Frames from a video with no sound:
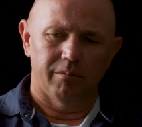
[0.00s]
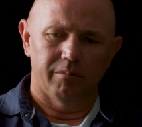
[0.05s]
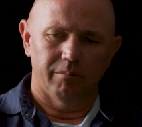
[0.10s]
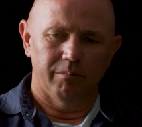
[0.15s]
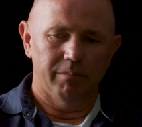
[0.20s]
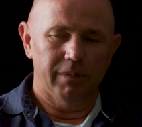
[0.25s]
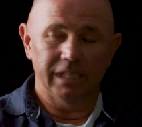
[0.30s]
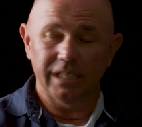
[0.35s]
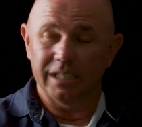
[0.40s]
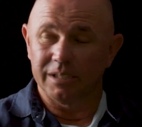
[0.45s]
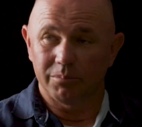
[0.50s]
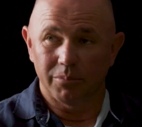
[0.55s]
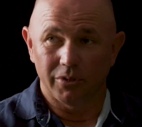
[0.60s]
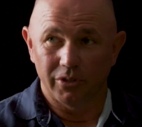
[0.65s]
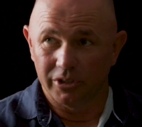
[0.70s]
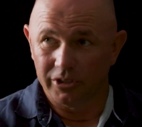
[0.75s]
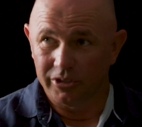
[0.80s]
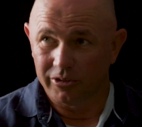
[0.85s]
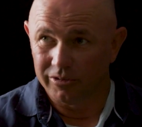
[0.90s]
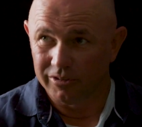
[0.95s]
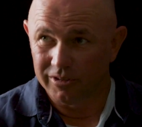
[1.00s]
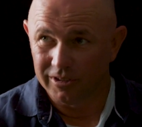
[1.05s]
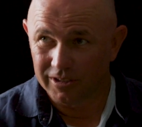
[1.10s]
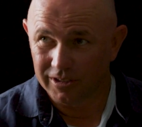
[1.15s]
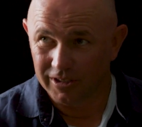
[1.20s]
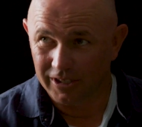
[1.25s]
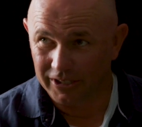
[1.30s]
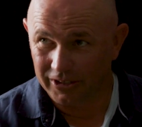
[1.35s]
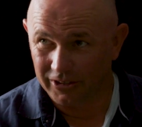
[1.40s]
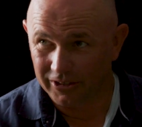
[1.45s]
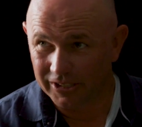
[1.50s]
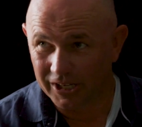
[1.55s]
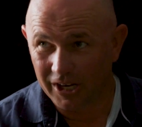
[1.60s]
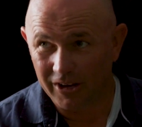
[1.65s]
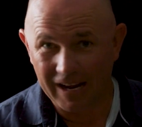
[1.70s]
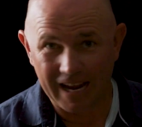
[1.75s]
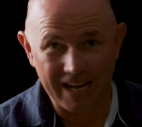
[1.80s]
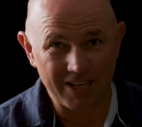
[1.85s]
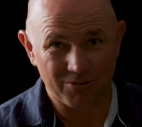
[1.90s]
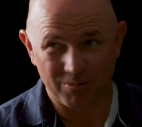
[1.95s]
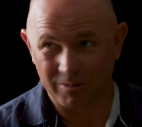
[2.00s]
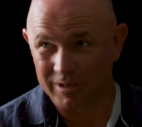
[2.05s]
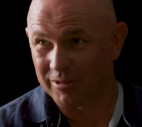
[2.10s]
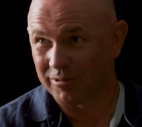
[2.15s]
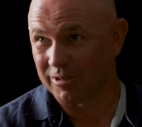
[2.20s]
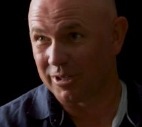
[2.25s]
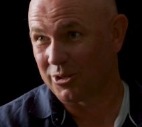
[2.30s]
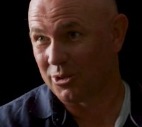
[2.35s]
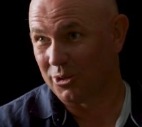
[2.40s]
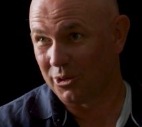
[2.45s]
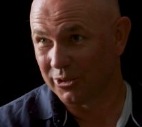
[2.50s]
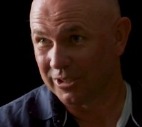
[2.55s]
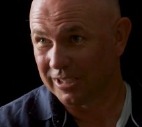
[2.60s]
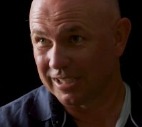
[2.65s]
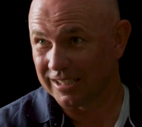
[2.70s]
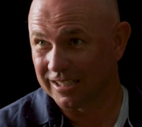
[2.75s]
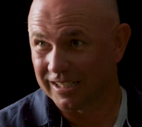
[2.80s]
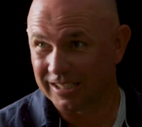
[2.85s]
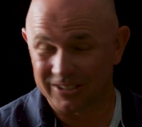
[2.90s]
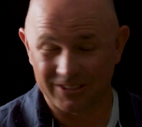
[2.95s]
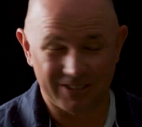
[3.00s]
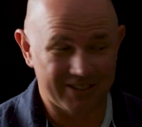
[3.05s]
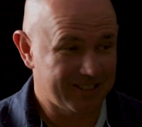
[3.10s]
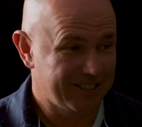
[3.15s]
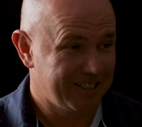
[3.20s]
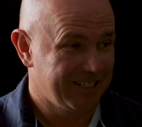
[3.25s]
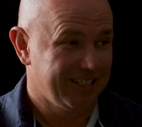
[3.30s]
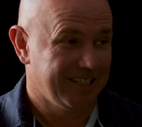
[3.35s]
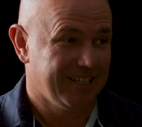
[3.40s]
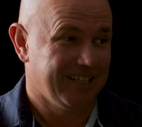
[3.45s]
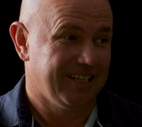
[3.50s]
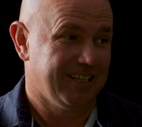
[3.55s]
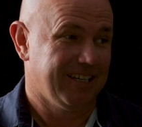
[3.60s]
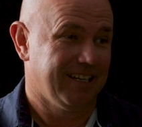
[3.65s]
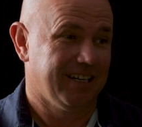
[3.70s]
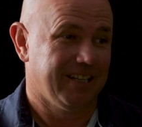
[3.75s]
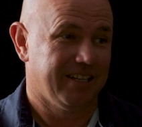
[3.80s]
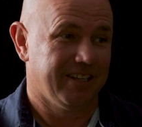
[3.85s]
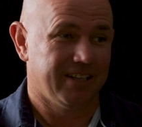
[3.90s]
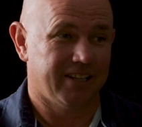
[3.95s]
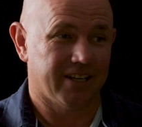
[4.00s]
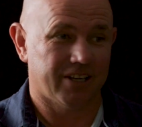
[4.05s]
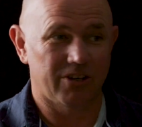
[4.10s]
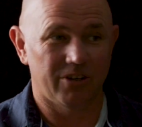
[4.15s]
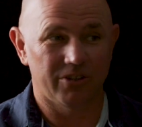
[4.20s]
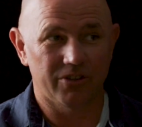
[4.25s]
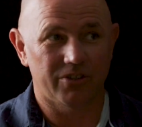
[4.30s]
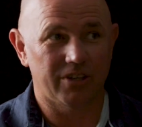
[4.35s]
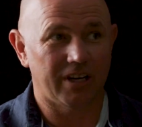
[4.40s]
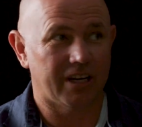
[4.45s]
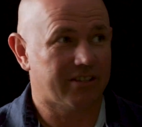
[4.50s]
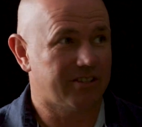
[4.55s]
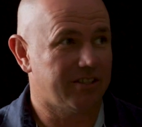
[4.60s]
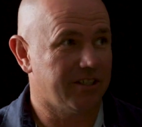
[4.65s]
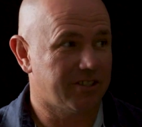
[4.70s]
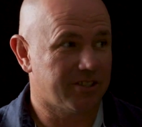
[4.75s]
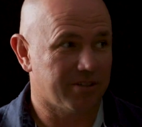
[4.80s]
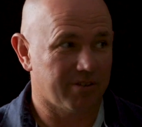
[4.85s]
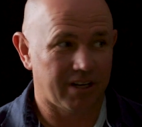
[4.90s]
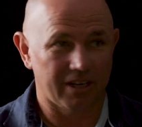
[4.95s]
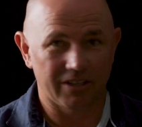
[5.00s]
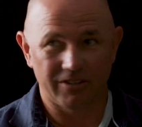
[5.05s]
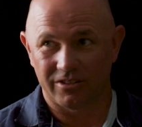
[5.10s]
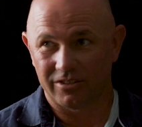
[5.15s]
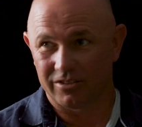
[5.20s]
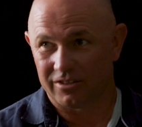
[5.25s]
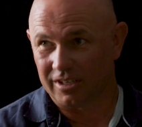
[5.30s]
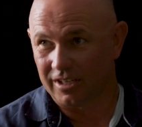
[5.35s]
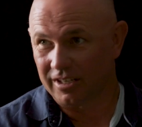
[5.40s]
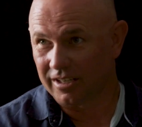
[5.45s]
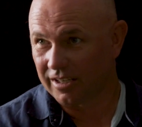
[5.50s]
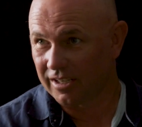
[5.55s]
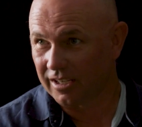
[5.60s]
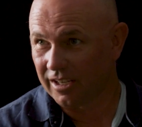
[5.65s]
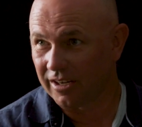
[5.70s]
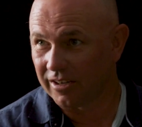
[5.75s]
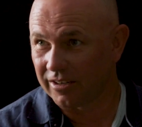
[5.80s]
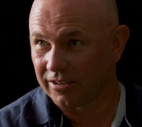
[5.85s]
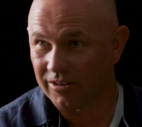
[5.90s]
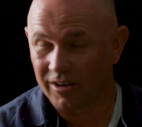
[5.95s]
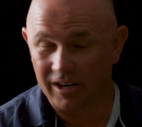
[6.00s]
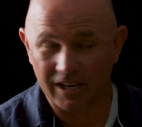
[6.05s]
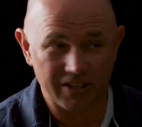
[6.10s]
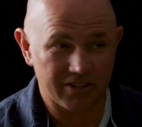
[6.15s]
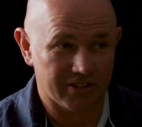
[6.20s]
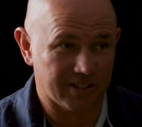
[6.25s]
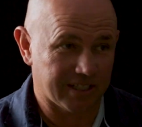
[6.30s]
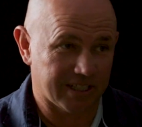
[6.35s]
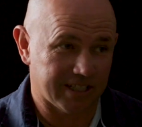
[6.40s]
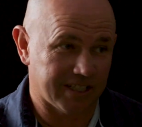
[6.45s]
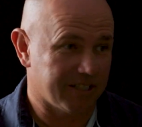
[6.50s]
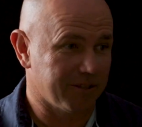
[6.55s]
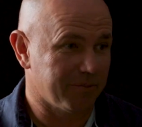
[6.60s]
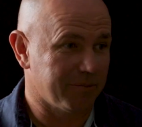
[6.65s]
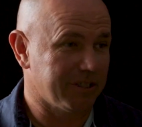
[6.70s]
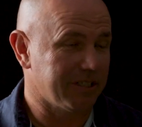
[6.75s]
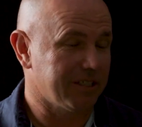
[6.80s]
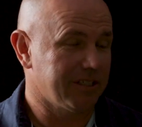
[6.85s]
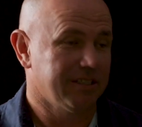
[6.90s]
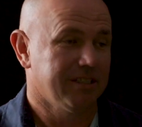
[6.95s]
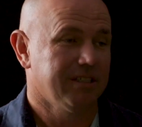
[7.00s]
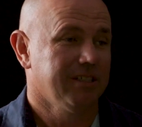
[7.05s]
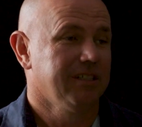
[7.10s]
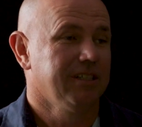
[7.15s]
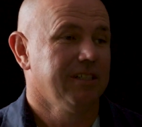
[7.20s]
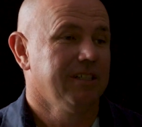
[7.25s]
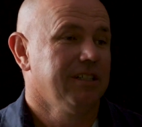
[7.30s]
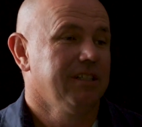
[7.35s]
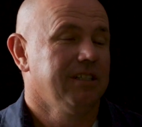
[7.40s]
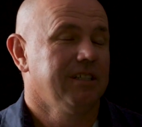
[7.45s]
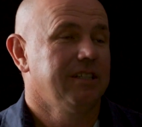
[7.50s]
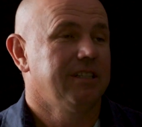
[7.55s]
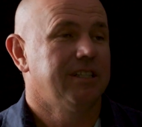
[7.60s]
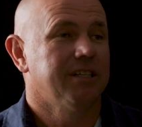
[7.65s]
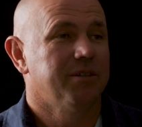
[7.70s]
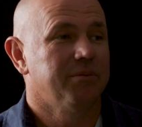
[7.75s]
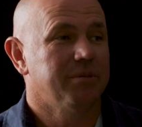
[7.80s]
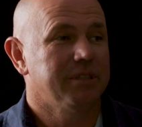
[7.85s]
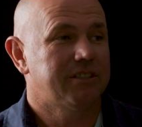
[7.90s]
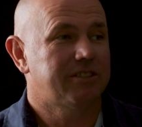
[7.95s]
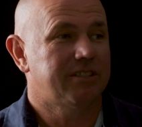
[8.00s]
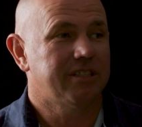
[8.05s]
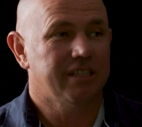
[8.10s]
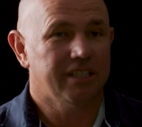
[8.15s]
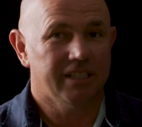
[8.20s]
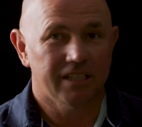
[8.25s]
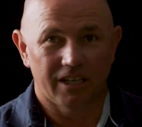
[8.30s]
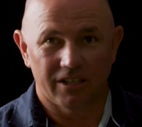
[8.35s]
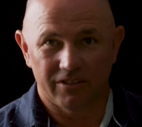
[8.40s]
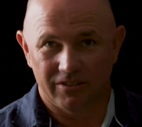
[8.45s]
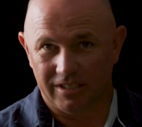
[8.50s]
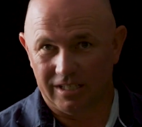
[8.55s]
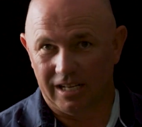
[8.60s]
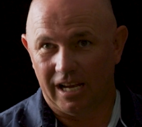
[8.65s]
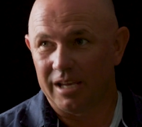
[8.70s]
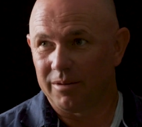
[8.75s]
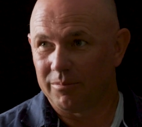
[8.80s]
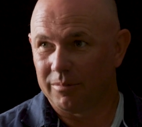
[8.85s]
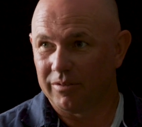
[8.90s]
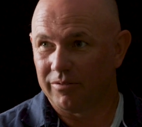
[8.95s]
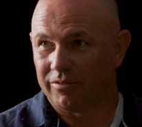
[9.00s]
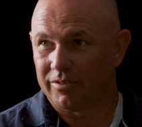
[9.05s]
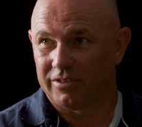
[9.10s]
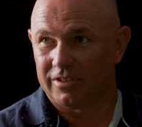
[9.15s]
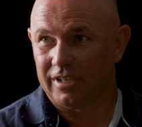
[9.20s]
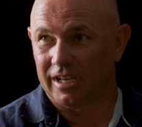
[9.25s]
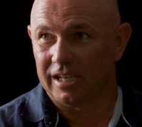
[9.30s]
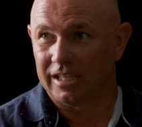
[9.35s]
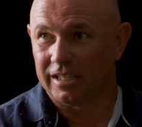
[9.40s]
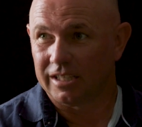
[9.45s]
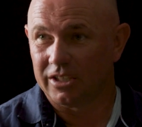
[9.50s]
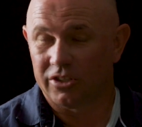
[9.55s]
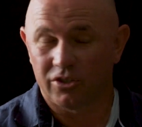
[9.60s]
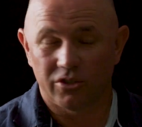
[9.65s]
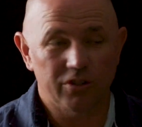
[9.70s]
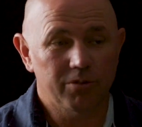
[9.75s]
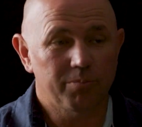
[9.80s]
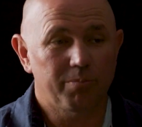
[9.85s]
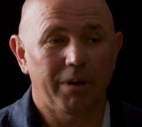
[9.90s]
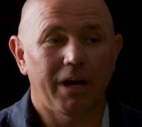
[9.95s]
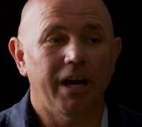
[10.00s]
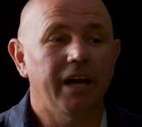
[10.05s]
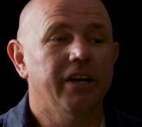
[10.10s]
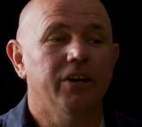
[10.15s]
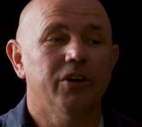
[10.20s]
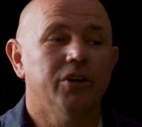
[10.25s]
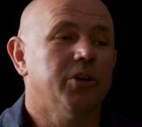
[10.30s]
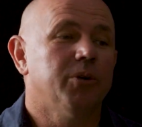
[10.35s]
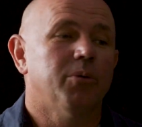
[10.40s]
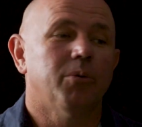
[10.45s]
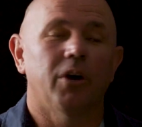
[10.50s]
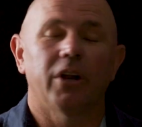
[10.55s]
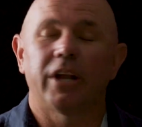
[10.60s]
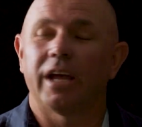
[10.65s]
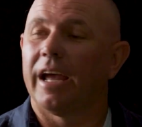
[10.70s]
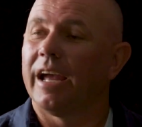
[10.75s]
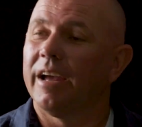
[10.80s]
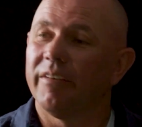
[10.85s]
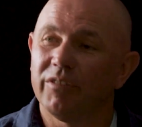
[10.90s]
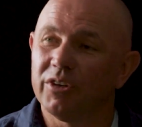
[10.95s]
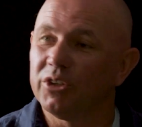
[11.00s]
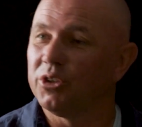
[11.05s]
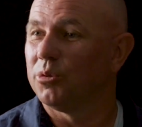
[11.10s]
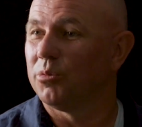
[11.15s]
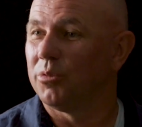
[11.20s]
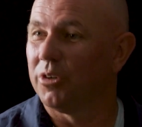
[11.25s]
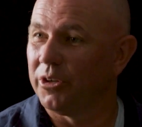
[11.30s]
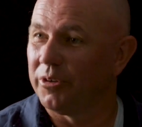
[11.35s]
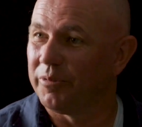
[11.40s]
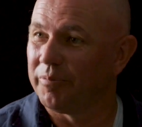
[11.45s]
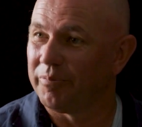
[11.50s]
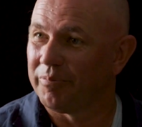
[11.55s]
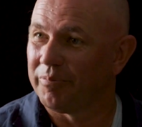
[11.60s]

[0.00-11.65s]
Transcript: Millie Boyle. Like, I know as we're recording this, the contract situation is going to go crazy, and there'll be CEOs that hate me for saying this. You pay her whatever you want.